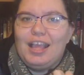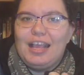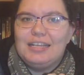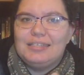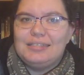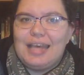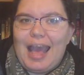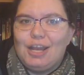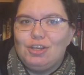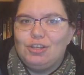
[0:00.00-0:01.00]
is
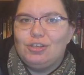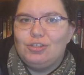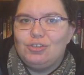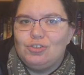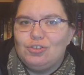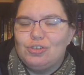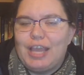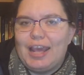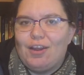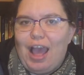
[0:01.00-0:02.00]
that you
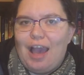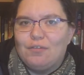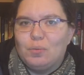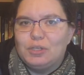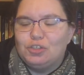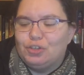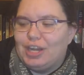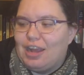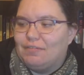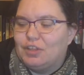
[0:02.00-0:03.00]
cannot have a one true love.